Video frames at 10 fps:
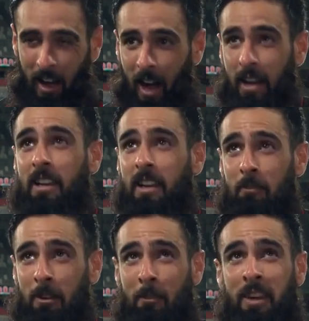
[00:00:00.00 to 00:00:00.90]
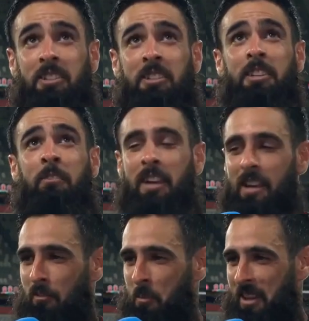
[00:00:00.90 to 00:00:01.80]
Ah, you can give me a message and we
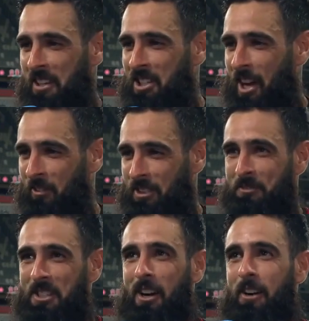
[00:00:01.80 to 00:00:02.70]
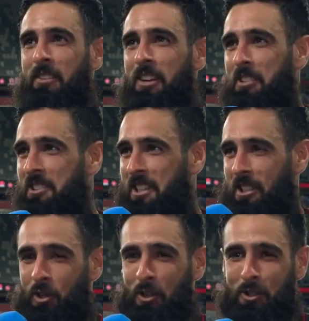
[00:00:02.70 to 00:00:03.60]
can have a beard chat sometime, you know,
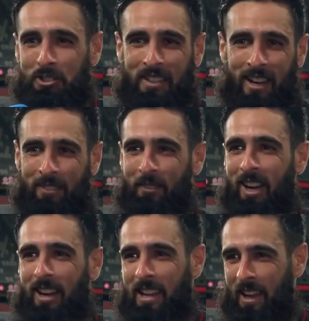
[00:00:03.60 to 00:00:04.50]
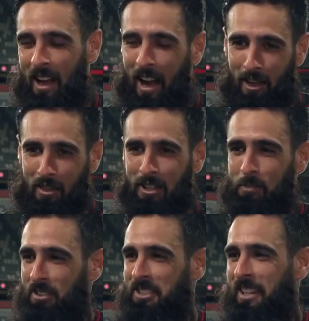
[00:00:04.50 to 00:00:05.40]
discuss oils and that. But uh,
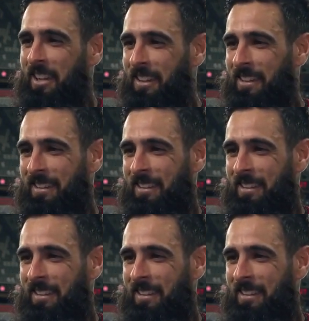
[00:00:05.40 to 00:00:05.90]
thanks, Broski.